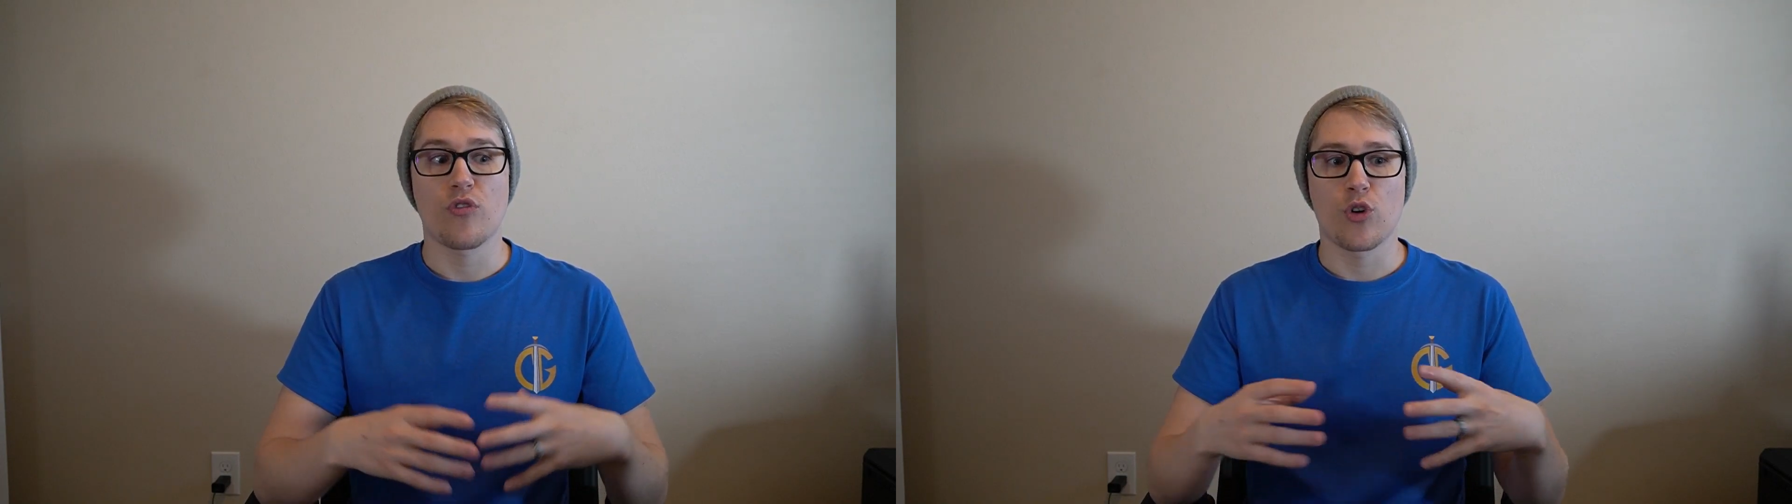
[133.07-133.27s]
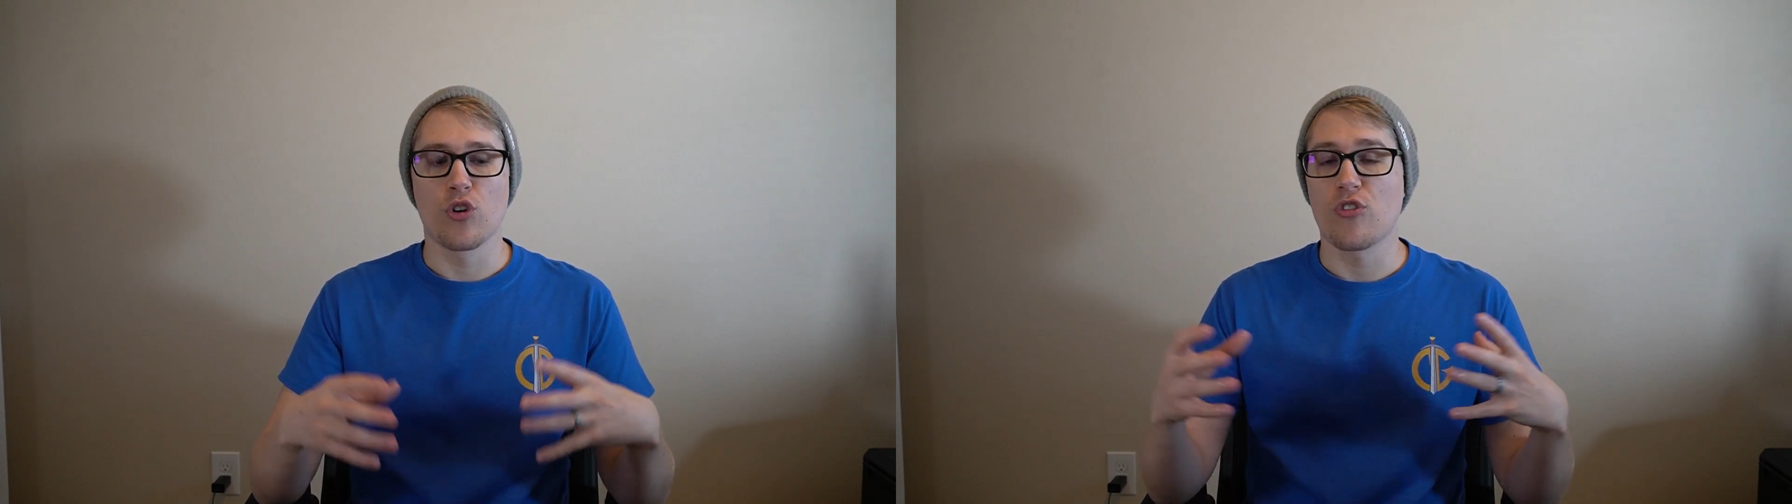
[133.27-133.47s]

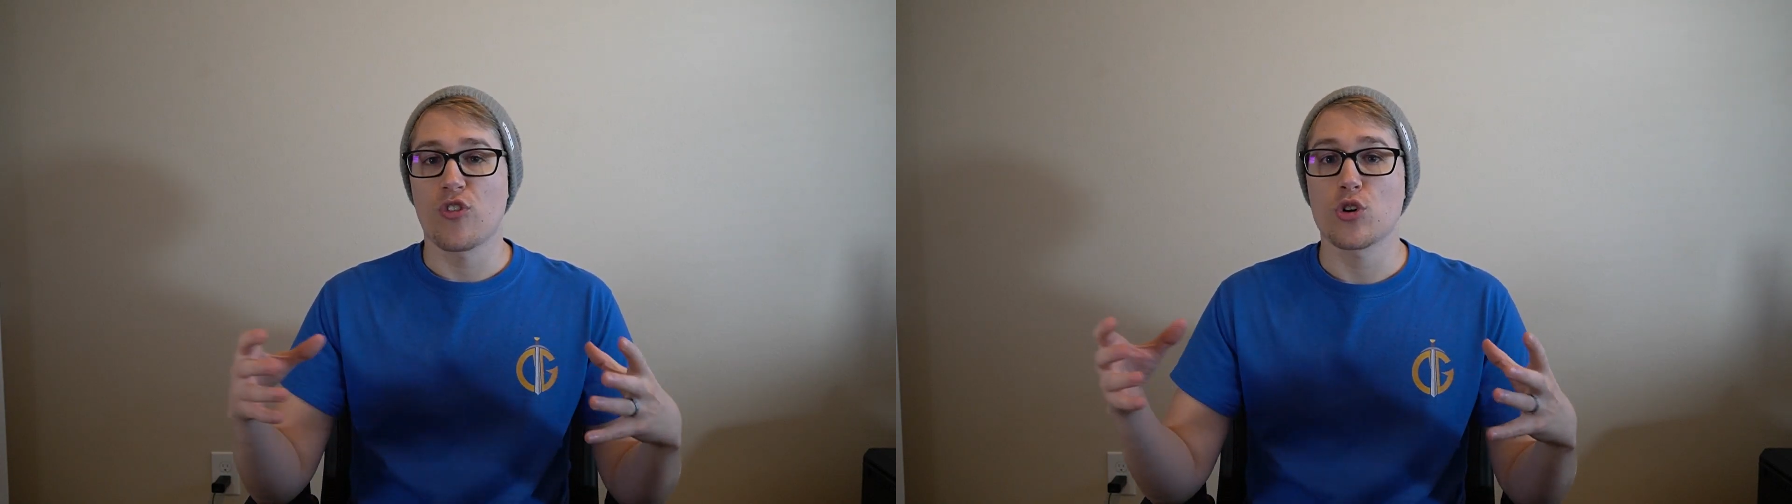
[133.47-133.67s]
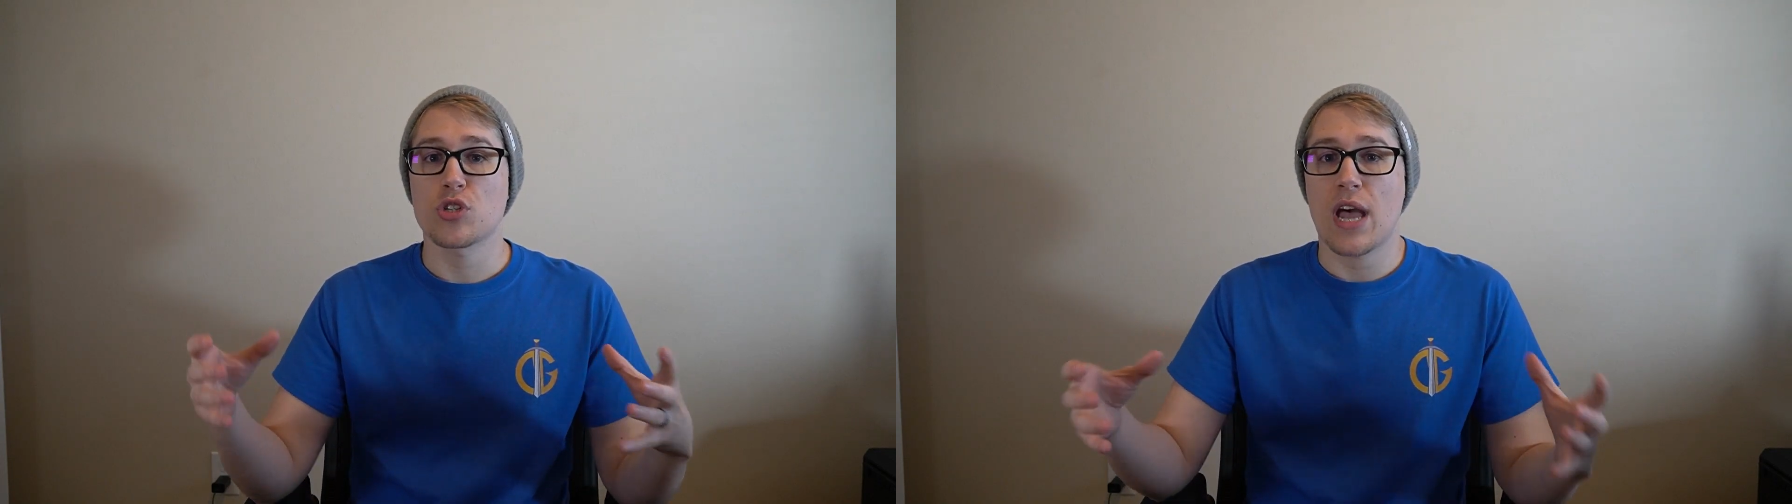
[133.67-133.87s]
for your
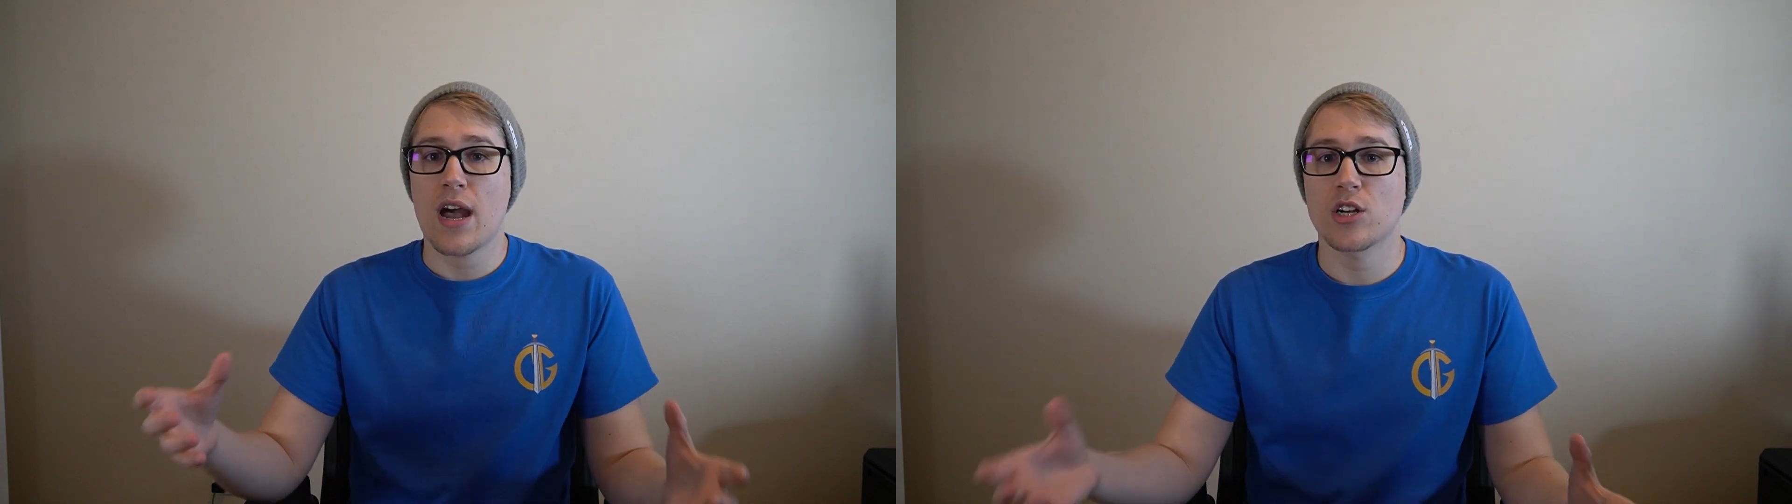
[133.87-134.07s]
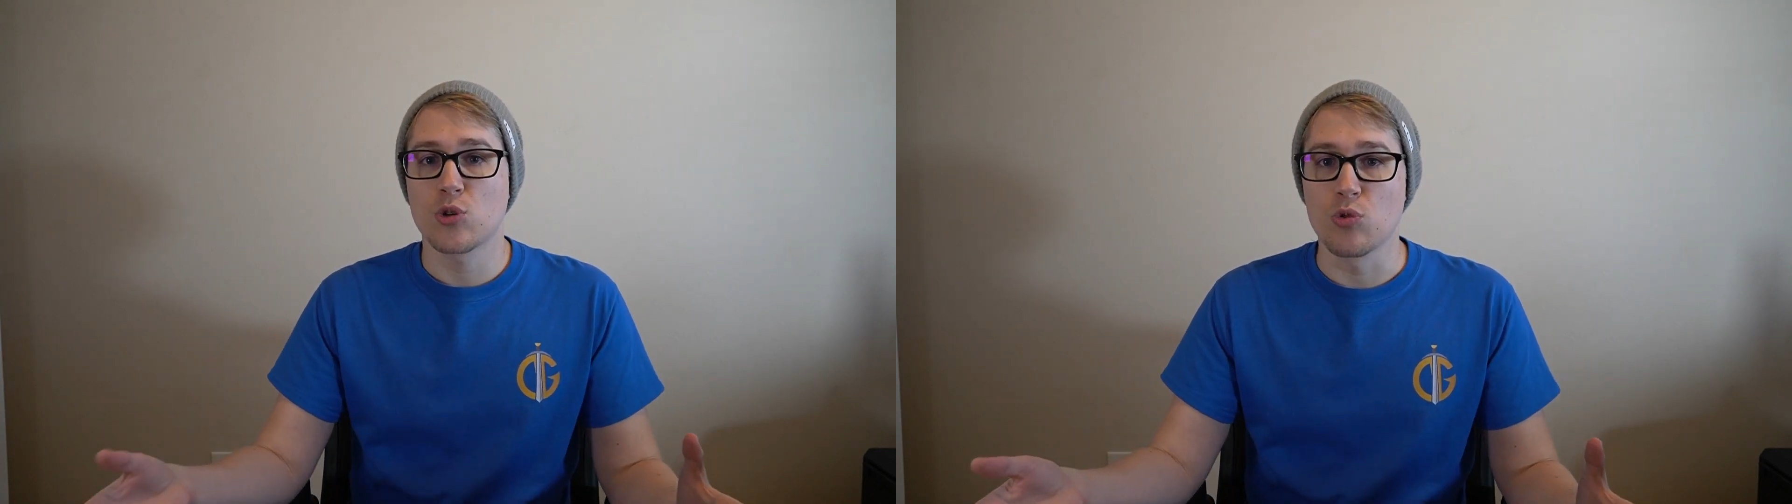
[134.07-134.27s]
first
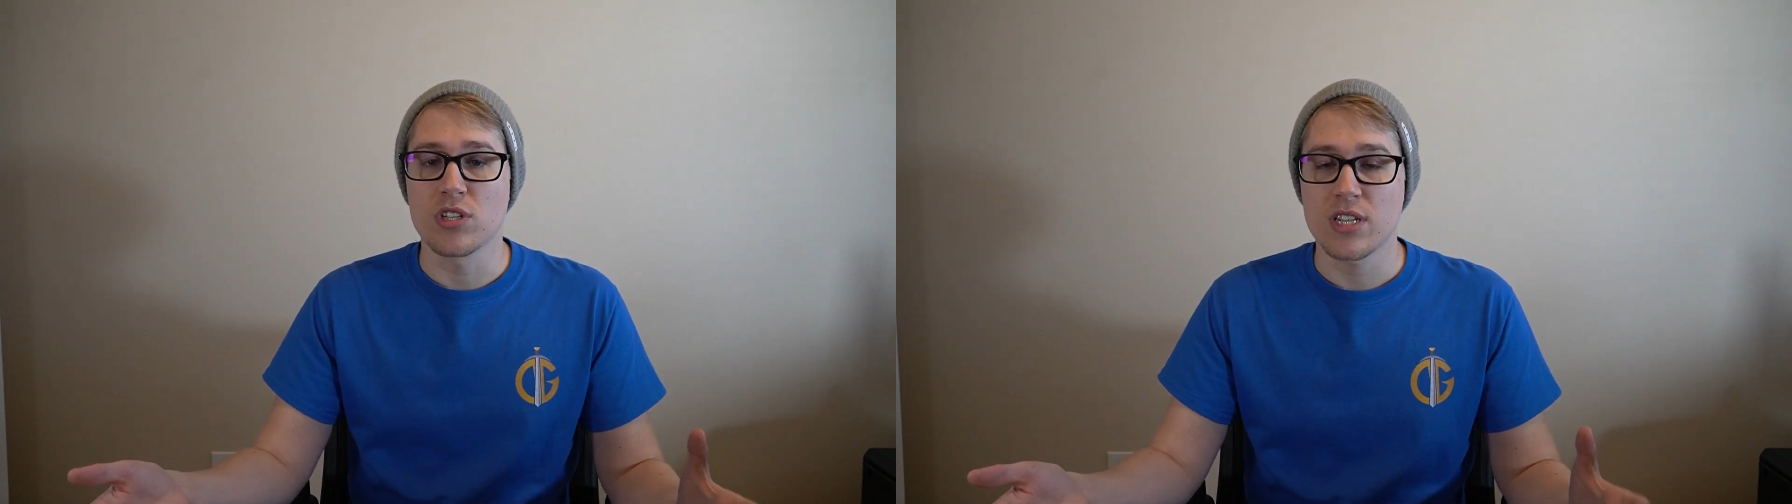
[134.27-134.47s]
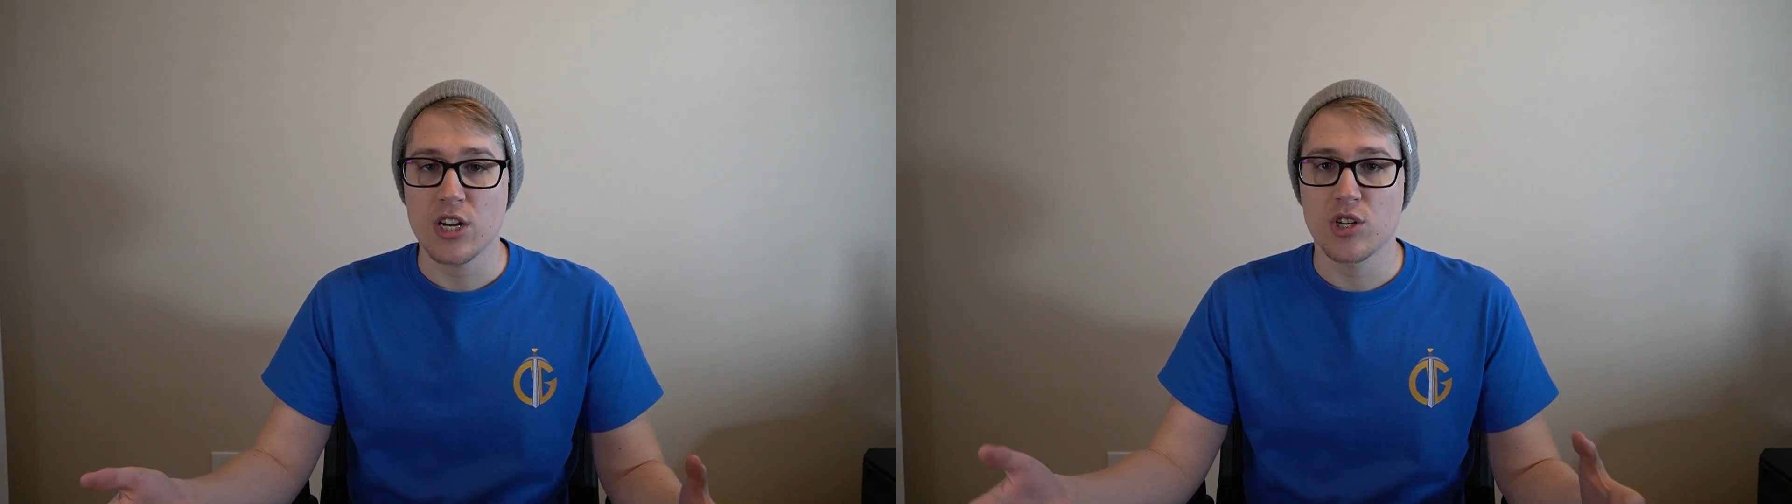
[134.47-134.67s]
actual
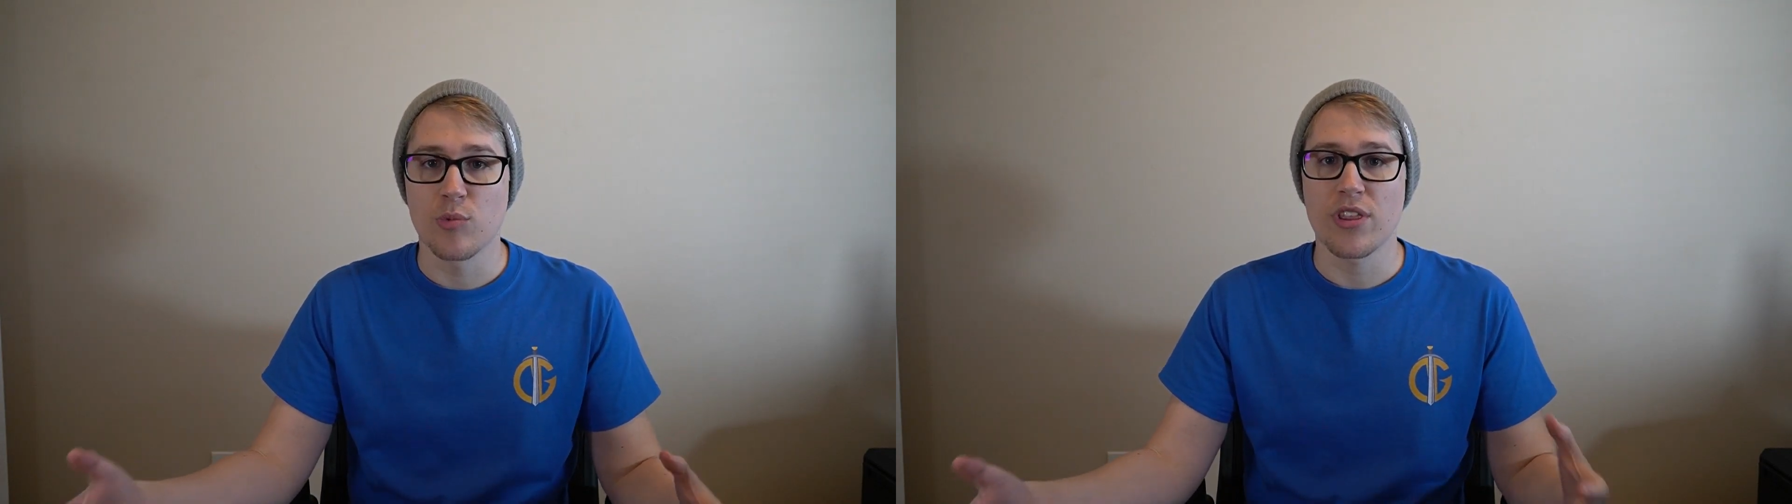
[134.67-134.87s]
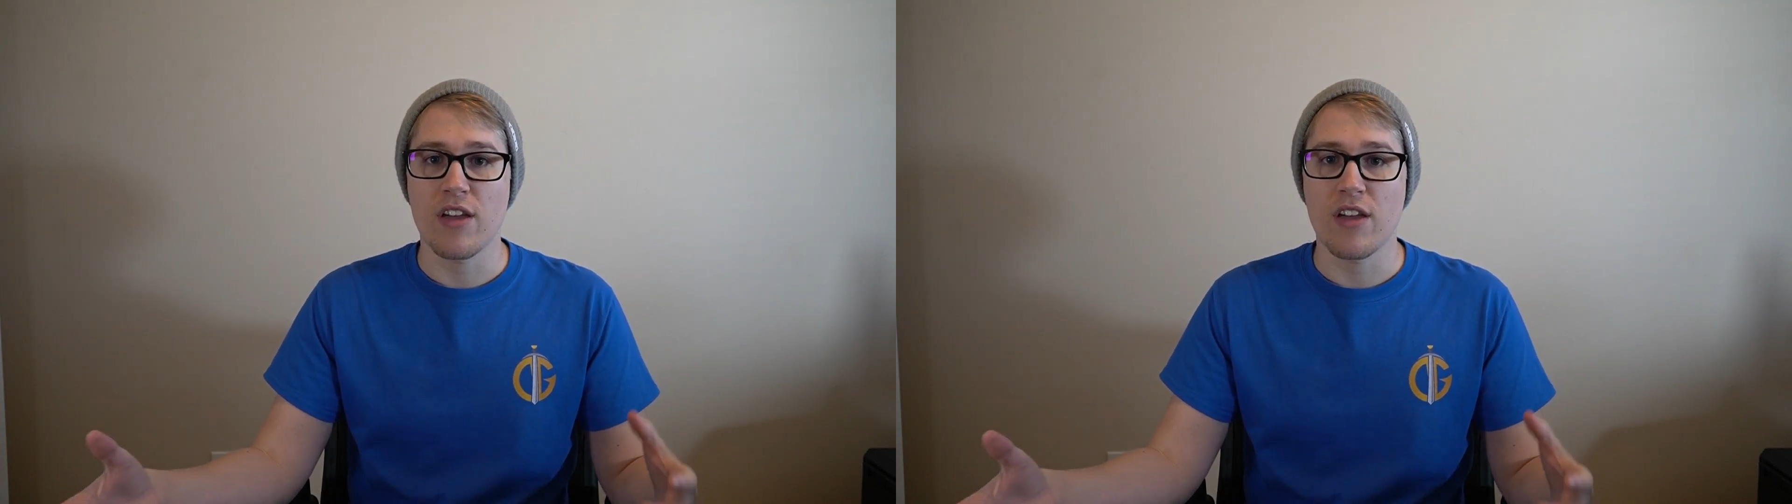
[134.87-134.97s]
session with